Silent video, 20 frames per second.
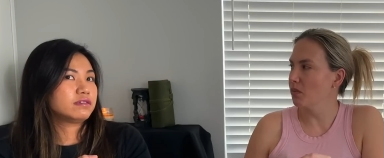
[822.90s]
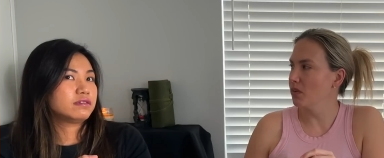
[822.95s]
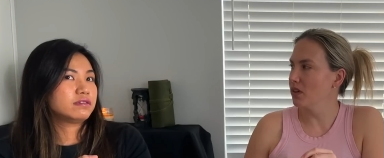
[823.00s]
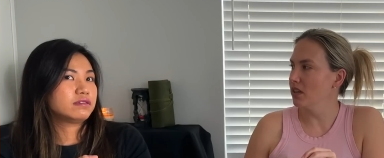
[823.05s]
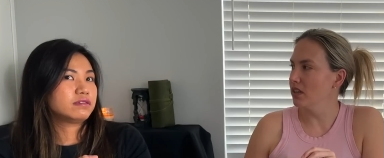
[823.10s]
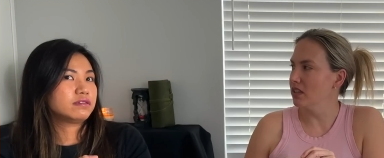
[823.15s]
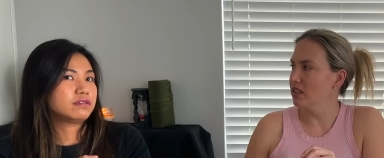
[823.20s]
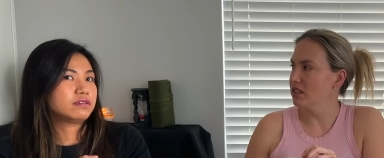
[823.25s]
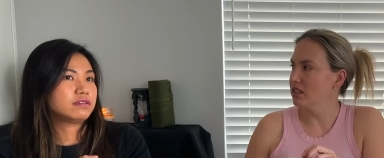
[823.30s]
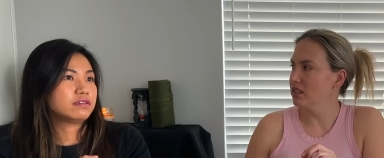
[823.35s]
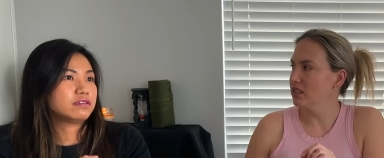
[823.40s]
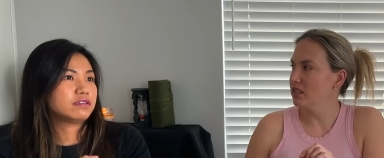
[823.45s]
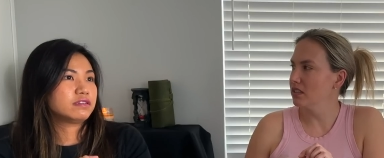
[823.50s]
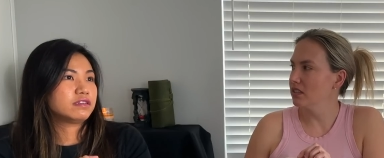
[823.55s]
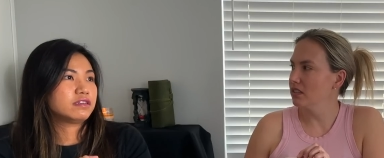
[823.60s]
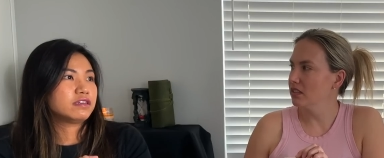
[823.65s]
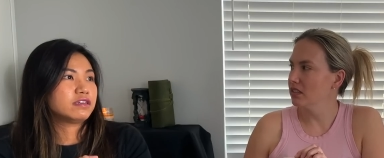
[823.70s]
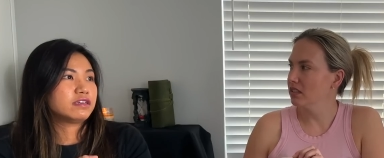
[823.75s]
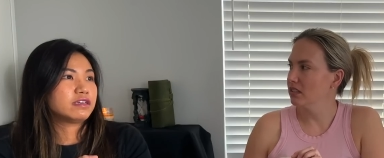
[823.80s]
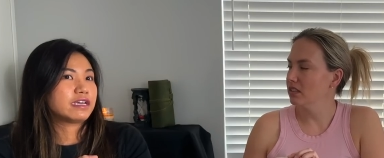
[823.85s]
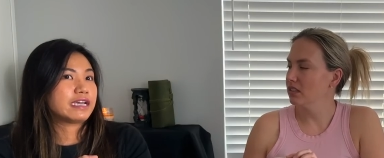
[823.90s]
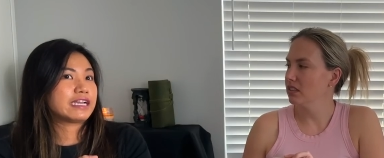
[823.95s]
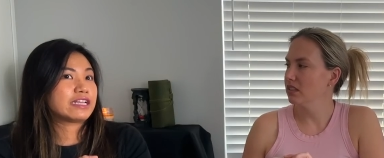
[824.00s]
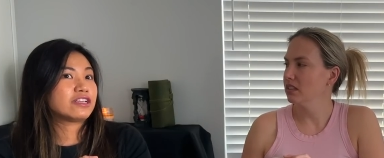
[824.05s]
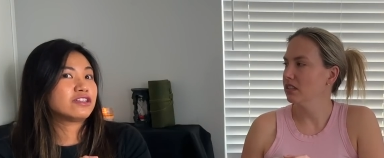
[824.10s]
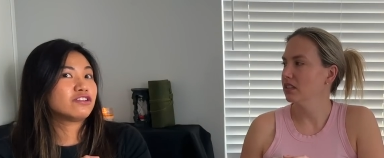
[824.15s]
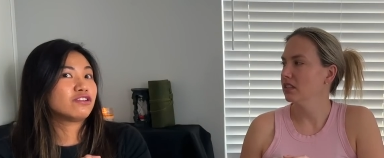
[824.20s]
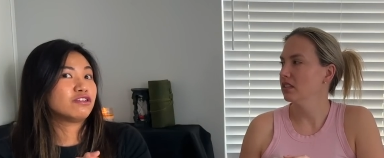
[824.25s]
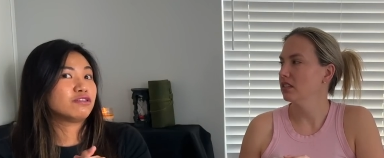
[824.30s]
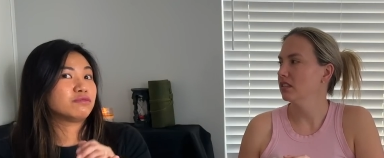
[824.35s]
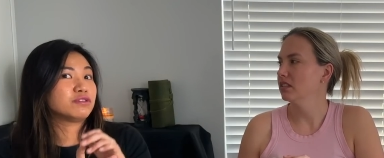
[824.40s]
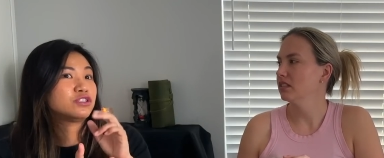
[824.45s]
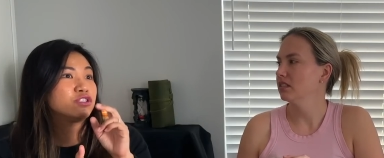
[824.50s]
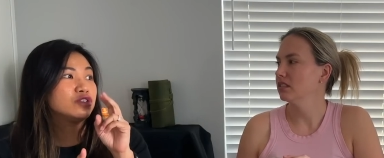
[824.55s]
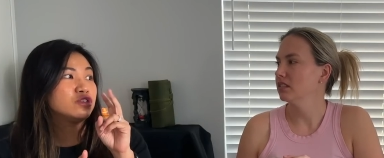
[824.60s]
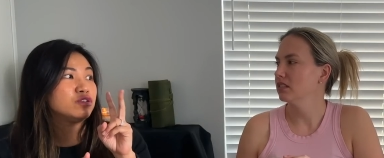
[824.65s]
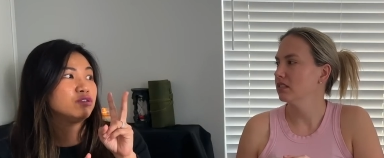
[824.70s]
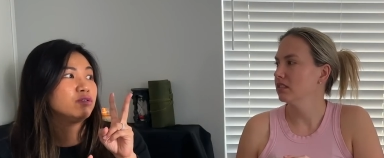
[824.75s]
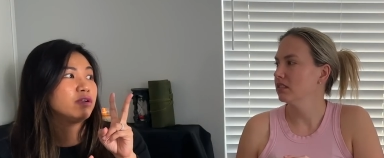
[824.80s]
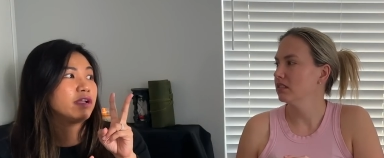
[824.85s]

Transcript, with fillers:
Speaker 1: was? I don't know. It was two